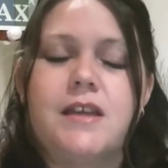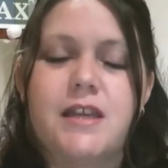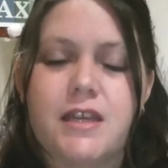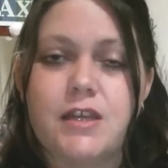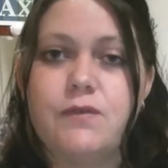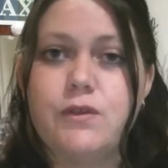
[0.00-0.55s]

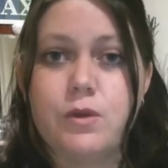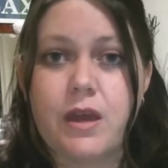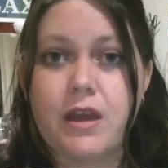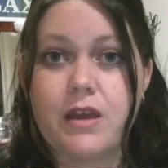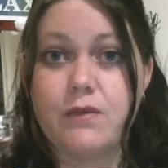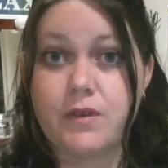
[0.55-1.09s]
if you
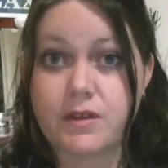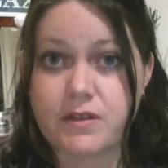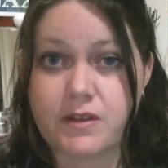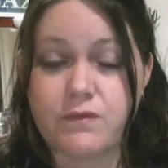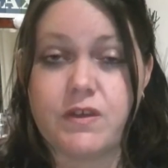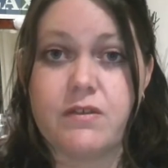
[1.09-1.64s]
have
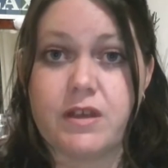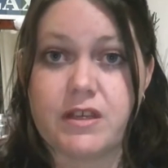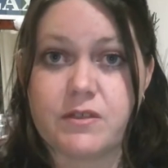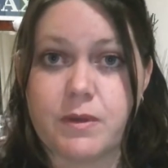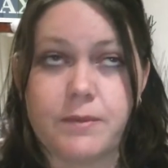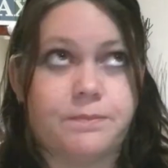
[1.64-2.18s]
severe
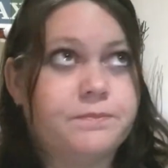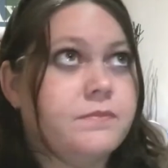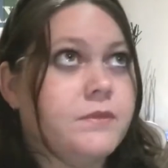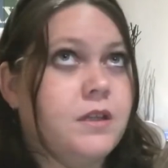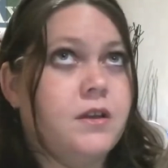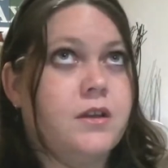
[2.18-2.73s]
eczema,
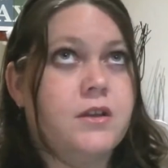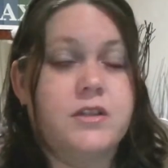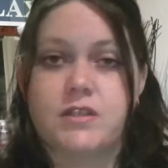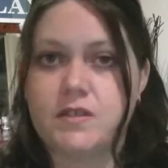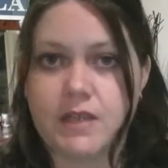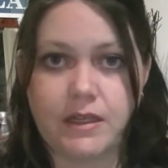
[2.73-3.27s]

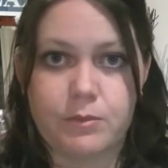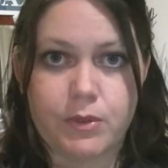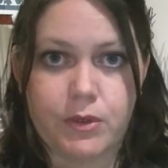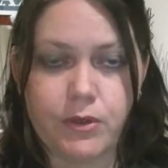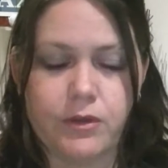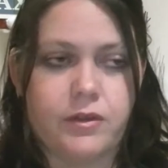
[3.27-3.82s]

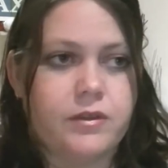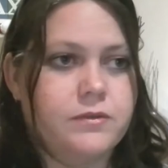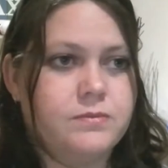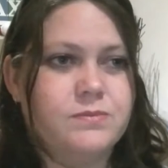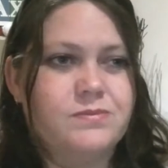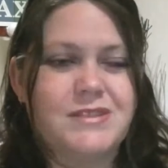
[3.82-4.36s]
sunburn,
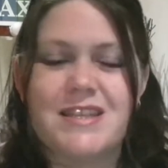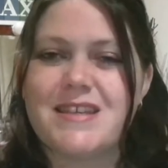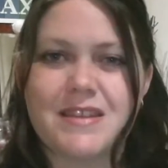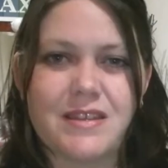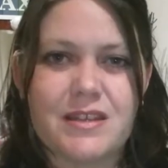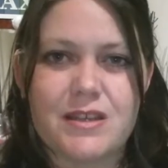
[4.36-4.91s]

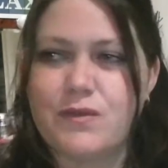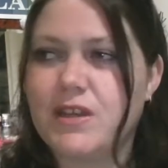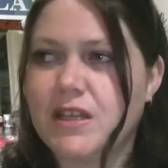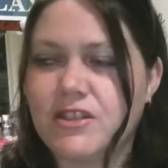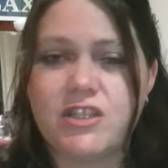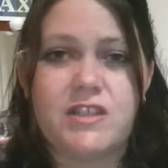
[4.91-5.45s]
sensitive,
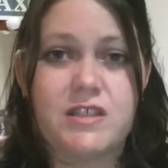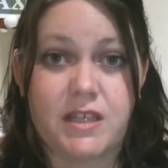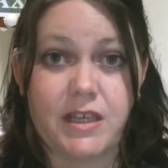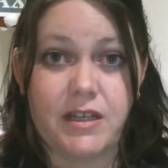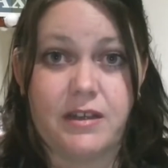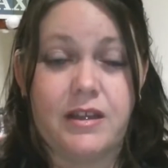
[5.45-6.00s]
itchy
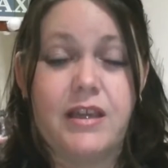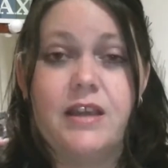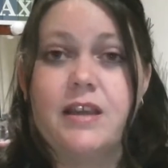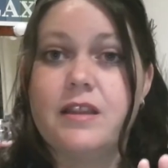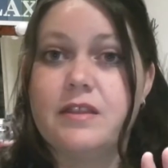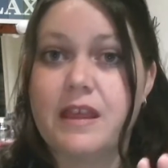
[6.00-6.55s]
skin,
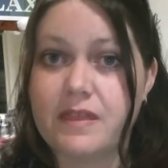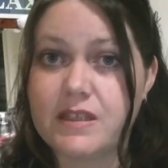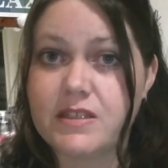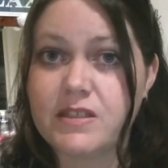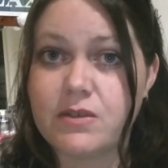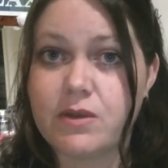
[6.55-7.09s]
then this
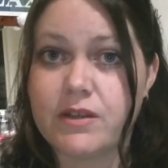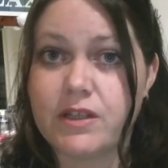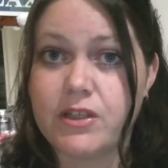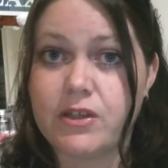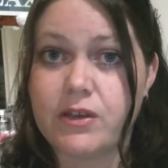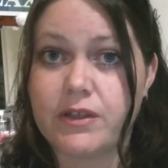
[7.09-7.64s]
is the one that
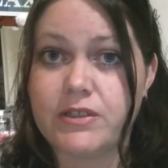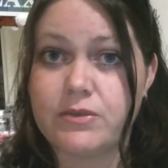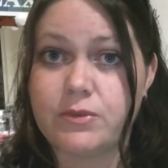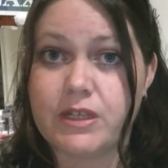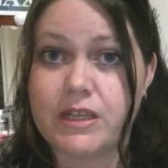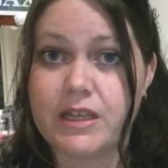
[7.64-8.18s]
you're going to
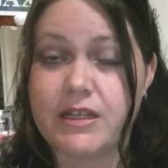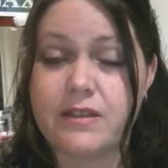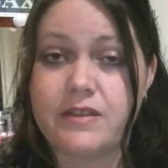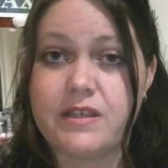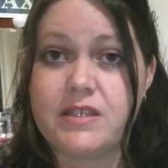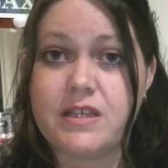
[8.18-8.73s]
want to get.
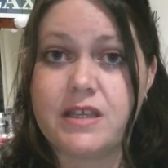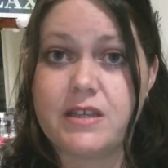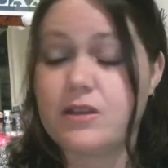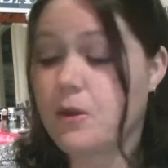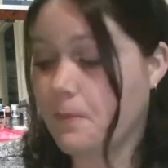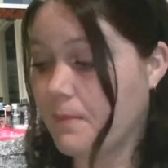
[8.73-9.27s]
This
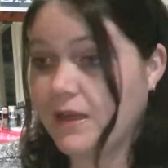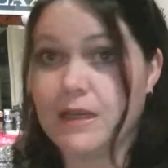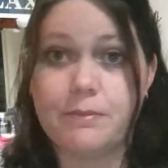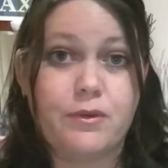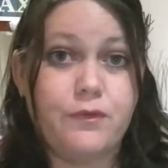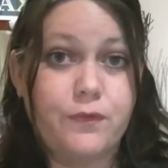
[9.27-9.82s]
is my
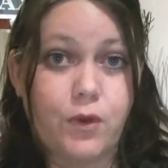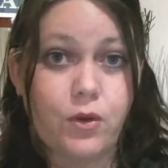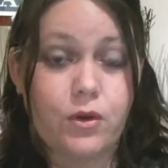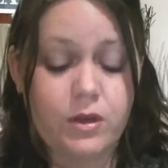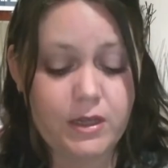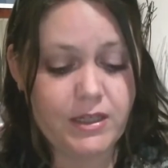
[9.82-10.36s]
number four.